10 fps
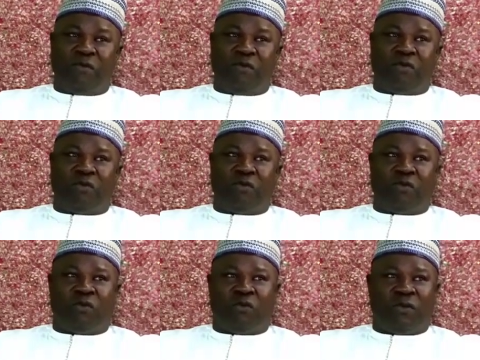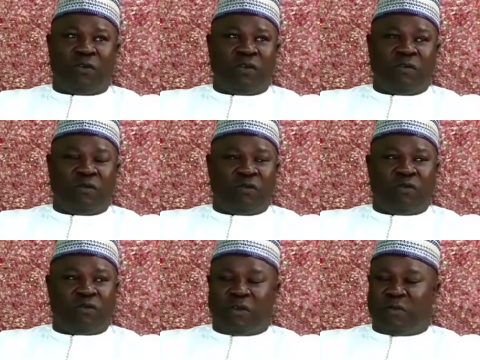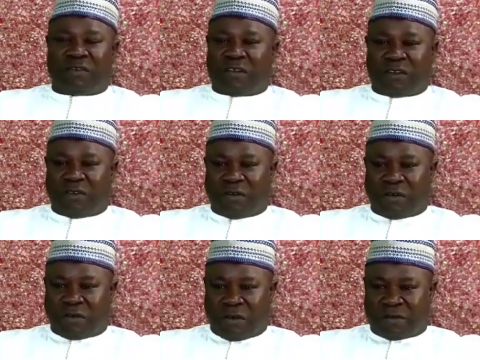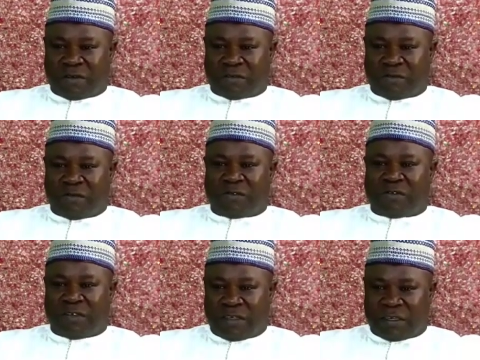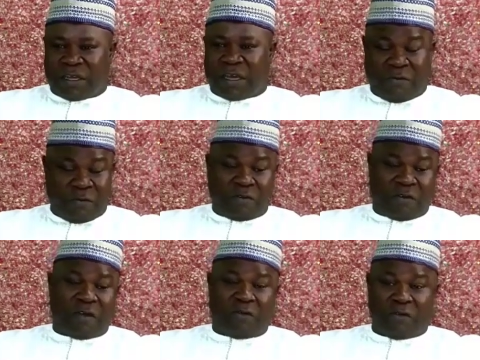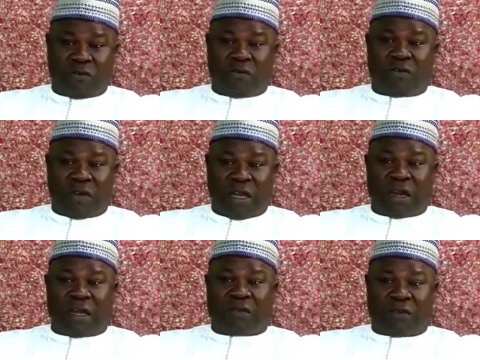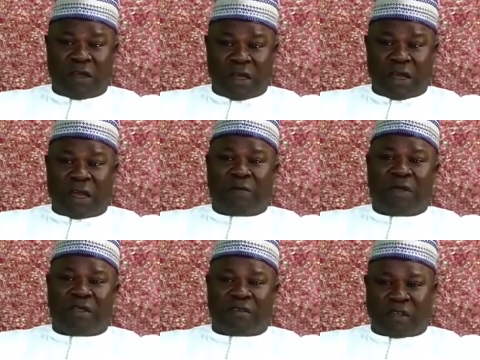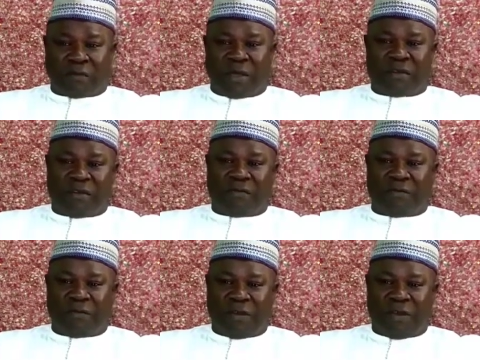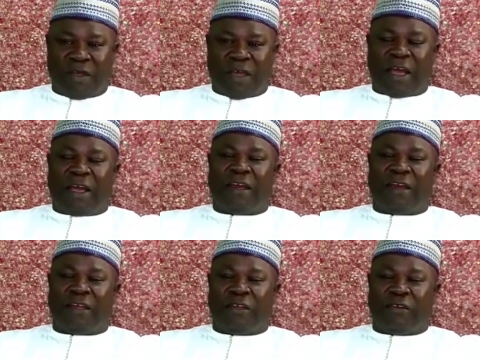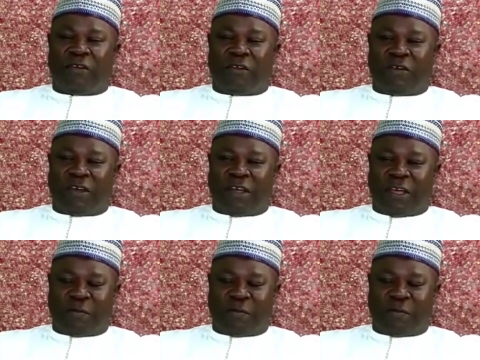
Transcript: if you go to, even if you go to the Western countries, you'll see it there. If you travel, you know there as garbage is expensive, and you know